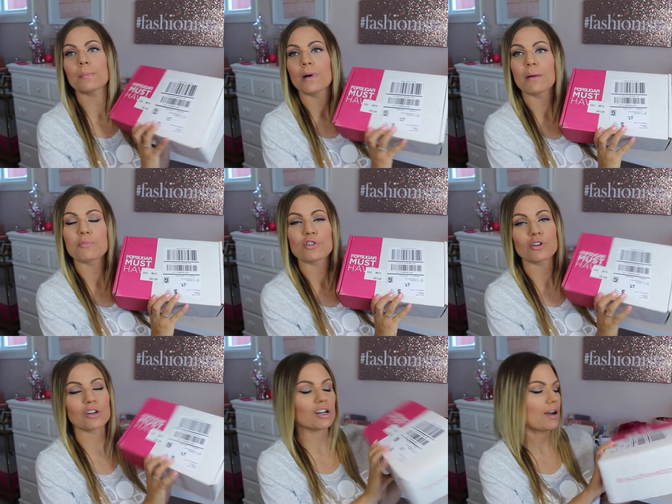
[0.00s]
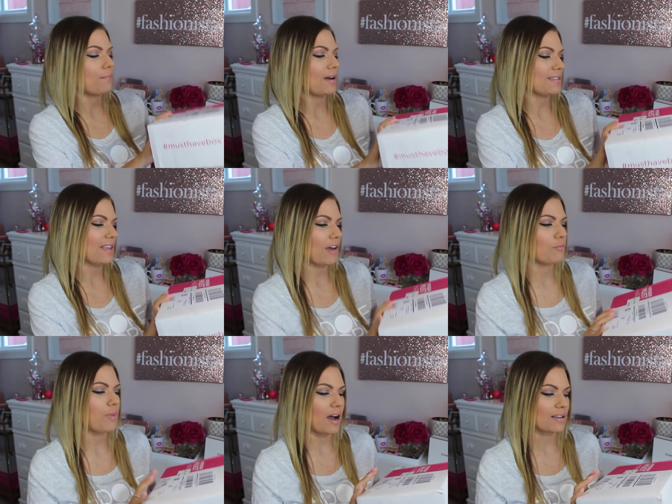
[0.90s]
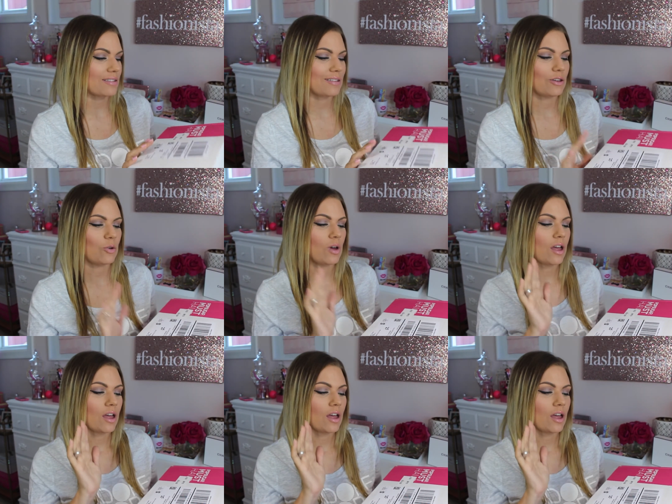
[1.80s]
Pop Sugar must-have box to